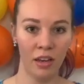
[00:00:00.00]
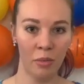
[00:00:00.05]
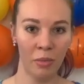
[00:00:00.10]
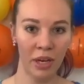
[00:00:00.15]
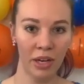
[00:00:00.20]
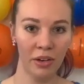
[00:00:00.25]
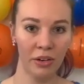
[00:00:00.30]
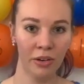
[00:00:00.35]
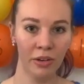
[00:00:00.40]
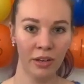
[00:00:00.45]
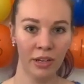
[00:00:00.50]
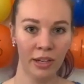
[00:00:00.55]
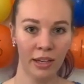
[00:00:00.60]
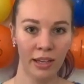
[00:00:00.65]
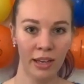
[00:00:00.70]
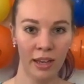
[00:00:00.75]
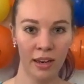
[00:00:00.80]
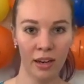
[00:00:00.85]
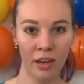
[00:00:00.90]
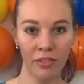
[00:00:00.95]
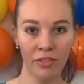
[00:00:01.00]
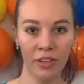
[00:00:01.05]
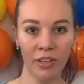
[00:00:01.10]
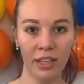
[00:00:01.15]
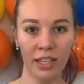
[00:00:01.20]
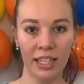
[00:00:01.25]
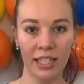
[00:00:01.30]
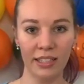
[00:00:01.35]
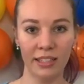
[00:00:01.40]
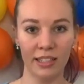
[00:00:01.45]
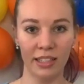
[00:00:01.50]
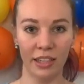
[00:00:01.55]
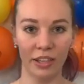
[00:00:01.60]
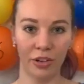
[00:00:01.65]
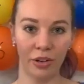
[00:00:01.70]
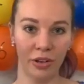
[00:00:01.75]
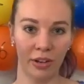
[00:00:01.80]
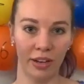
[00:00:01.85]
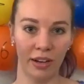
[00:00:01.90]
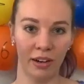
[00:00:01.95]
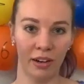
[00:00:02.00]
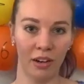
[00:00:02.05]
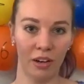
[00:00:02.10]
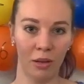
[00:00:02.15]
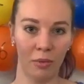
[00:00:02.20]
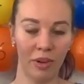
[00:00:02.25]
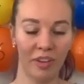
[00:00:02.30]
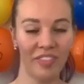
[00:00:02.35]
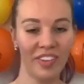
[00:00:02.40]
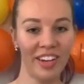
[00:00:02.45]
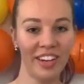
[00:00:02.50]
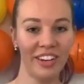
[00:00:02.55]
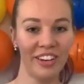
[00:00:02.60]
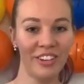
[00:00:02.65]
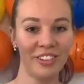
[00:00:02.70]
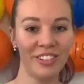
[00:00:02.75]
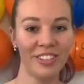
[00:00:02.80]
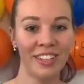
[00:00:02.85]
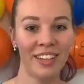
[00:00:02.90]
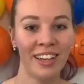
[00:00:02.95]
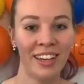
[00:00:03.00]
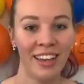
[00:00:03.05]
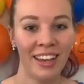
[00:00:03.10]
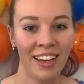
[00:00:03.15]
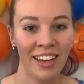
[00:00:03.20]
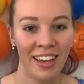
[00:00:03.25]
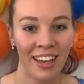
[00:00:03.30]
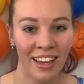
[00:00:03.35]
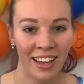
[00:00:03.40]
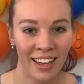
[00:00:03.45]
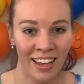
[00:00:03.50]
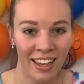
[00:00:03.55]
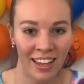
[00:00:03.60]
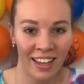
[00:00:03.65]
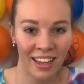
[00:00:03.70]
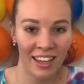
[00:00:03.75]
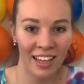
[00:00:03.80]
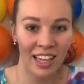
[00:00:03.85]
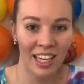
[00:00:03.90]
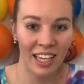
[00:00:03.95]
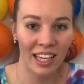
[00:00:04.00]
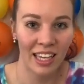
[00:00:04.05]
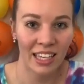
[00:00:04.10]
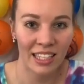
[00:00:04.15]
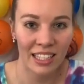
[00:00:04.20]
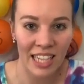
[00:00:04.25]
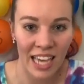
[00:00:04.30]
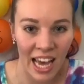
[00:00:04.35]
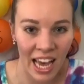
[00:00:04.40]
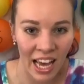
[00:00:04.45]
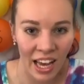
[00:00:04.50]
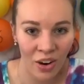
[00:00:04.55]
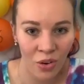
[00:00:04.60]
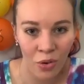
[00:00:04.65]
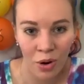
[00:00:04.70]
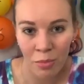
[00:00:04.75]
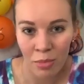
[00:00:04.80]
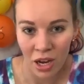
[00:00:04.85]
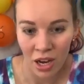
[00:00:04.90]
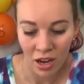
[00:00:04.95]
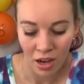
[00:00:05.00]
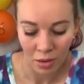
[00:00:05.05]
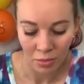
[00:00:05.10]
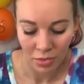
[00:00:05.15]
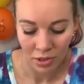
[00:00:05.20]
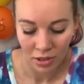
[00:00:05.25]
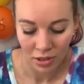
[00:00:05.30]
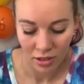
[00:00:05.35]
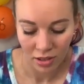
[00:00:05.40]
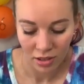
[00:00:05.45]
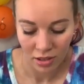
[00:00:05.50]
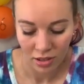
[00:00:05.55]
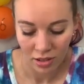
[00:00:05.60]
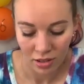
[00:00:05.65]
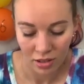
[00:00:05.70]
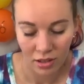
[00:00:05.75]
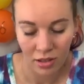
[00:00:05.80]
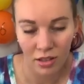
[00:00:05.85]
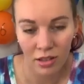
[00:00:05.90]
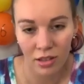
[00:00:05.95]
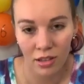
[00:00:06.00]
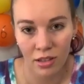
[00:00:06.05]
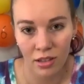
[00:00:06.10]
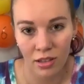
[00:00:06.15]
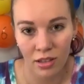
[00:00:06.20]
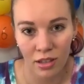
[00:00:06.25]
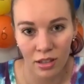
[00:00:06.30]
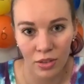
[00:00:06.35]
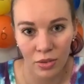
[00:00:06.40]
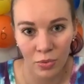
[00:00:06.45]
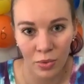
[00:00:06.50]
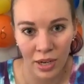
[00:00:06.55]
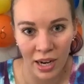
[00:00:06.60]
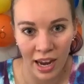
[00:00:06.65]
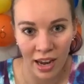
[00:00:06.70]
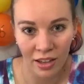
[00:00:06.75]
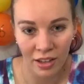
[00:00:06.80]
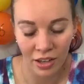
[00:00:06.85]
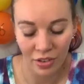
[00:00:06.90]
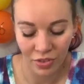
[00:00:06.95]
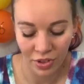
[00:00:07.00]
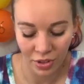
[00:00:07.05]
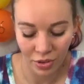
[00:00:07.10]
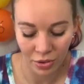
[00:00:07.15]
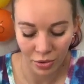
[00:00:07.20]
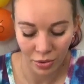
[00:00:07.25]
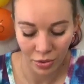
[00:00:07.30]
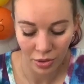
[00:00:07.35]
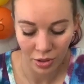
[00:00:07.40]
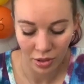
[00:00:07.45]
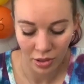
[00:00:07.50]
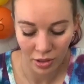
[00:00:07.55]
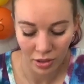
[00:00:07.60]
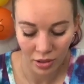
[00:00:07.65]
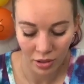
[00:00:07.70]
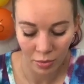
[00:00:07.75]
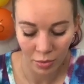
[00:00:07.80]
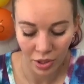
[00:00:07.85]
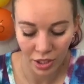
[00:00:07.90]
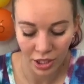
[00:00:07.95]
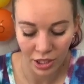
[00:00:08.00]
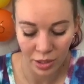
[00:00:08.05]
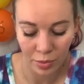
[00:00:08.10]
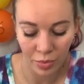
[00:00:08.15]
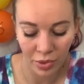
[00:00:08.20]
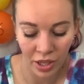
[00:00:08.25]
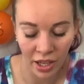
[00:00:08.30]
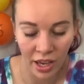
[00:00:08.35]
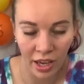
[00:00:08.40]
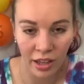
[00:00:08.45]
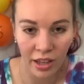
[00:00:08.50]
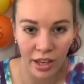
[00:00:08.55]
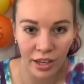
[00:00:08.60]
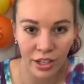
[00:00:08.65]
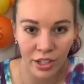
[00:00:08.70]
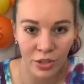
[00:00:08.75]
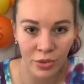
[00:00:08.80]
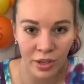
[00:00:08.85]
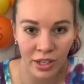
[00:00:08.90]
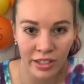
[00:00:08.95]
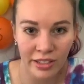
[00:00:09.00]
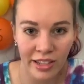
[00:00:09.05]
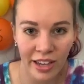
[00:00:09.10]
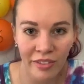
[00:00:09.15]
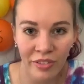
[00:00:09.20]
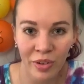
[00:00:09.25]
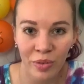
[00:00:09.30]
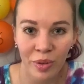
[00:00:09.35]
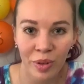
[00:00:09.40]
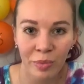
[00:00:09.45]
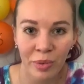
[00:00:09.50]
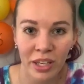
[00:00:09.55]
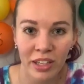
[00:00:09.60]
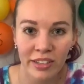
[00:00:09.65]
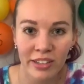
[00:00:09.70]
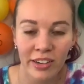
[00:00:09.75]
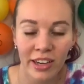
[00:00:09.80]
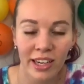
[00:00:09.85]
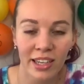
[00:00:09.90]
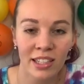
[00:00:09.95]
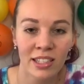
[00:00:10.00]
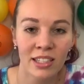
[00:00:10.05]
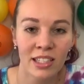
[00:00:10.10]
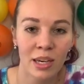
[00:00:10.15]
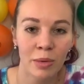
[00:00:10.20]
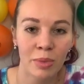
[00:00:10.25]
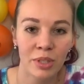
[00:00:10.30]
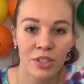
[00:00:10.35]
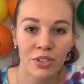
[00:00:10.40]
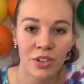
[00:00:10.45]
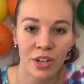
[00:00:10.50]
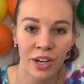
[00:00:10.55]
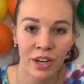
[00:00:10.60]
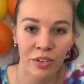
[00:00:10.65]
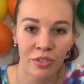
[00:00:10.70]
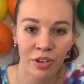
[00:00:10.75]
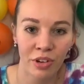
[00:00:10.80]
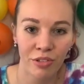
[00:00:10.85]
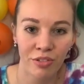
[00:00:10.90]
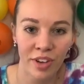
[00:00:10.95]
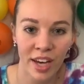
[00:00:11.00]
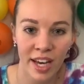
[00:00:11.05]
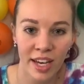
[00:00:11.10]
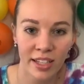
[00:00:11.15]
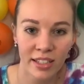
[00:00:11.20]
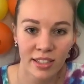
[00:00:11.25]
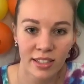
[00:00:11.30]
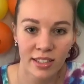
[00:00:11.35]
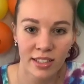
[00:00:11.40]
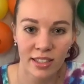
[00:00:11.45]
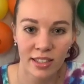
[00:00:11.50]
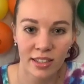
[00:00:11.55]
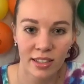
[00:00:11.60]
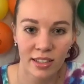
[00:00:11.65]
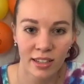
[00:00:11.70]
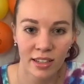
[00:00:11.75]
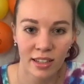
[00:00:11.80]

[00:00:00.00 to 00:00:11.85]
I crooked again? I feel like I sit crooked in all my videos. Dad or Mom, would either of you please play Lucky 27 with me so I can demonstrate it real fast?